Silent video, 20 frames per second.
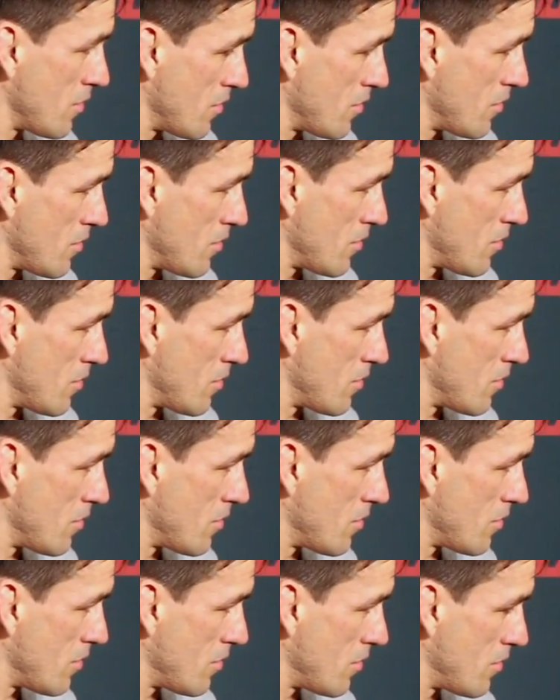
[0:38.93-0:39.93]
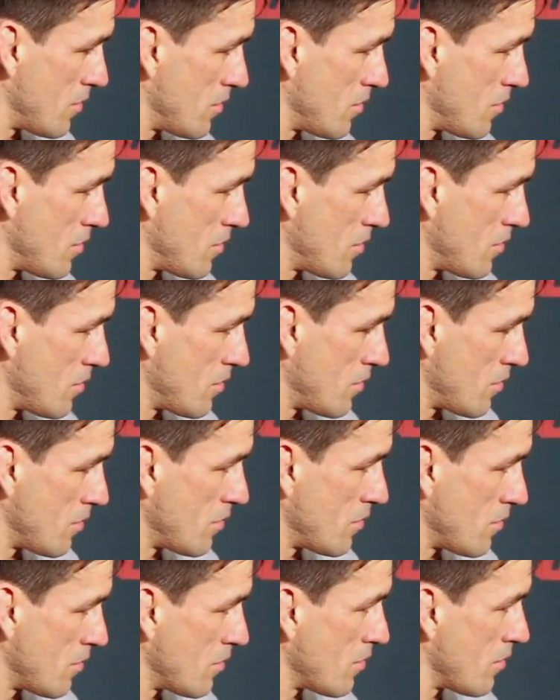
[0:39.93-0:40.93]
Were you ever frustrated
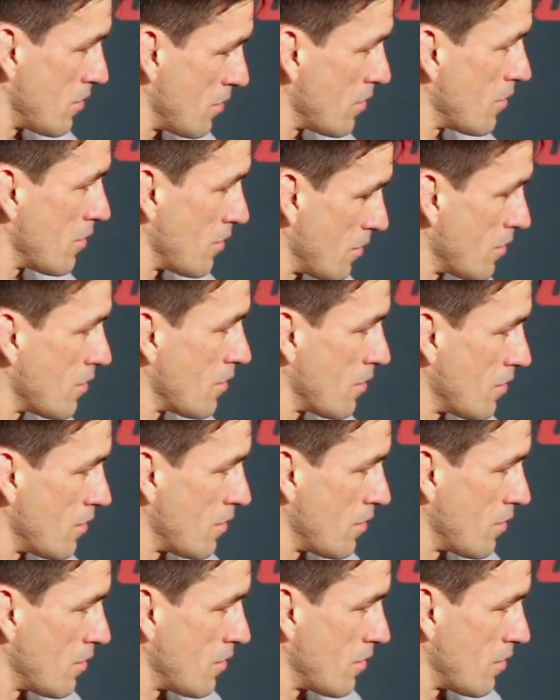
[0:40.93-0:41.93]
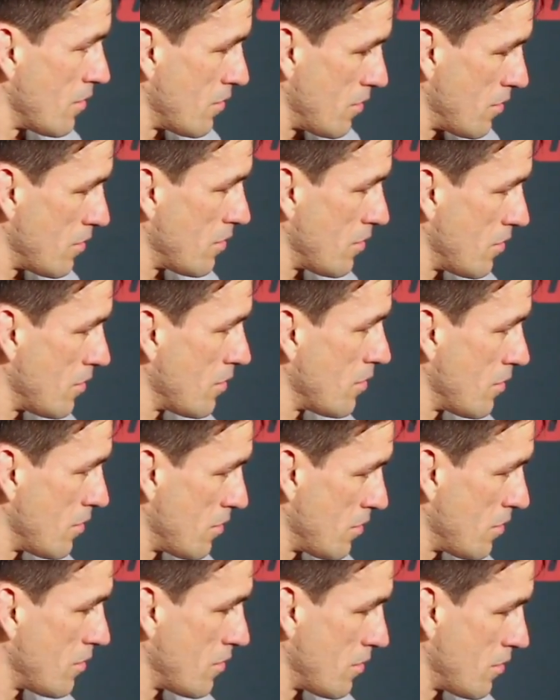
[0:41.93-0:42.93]
during that time? Did you ever think,
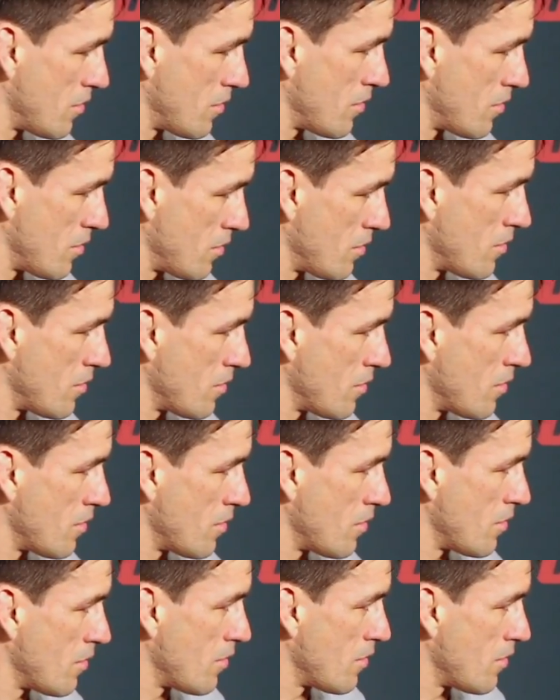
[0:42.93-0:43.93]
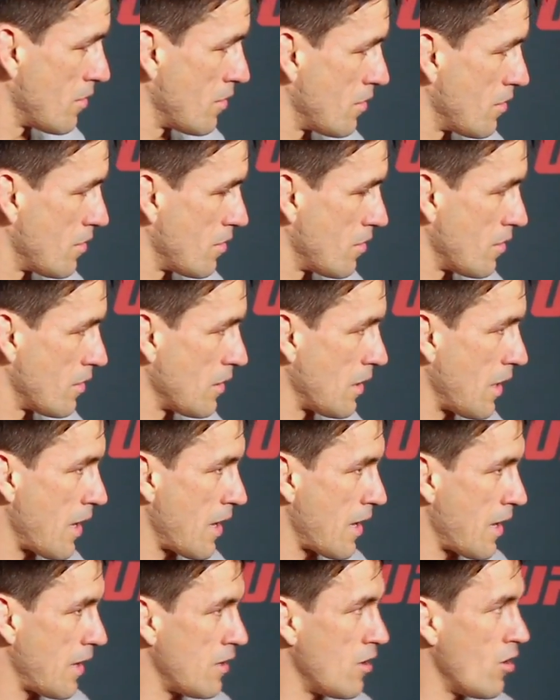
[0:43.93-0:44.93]
I may never get the second title shot?
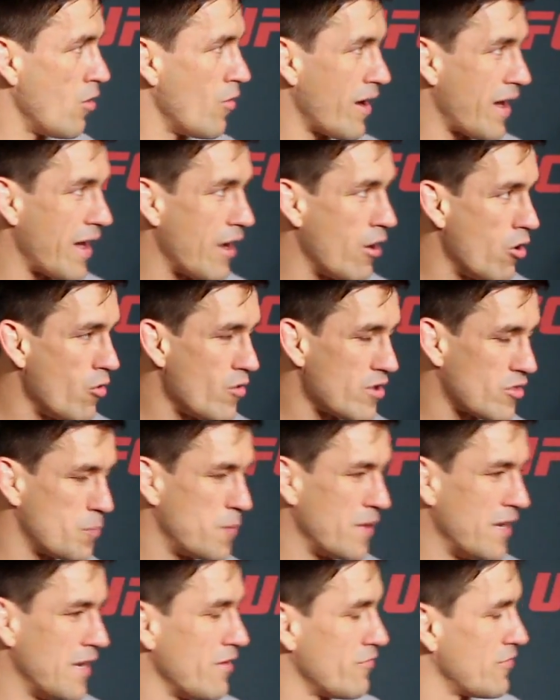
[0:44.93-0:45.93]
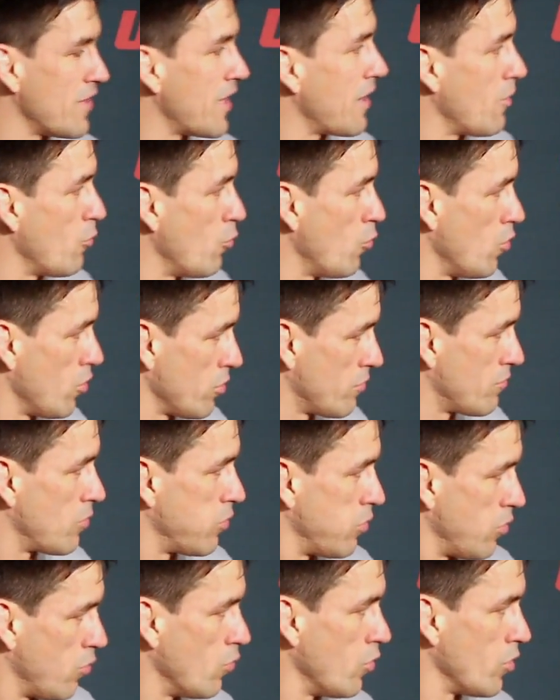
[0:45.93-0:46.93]
Yeah, no, I always believed that I would,
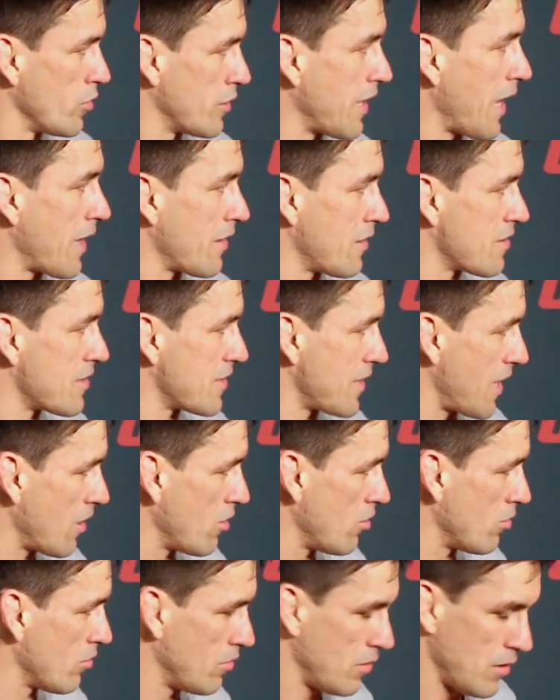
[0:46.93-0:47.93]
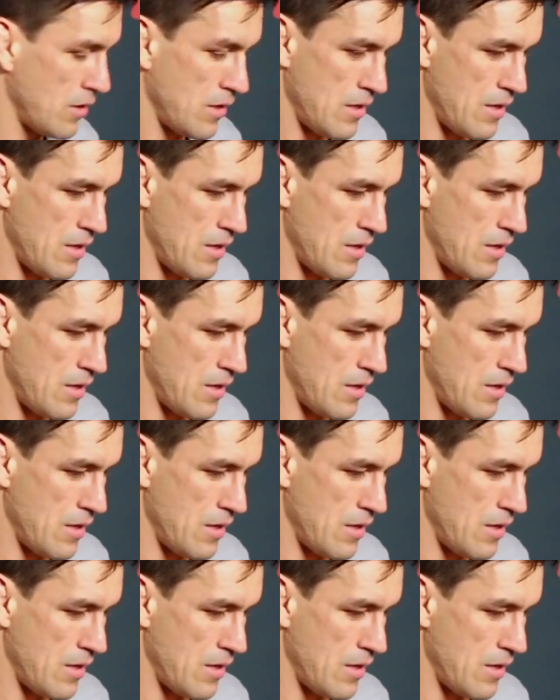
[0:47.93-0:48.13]
would get the second.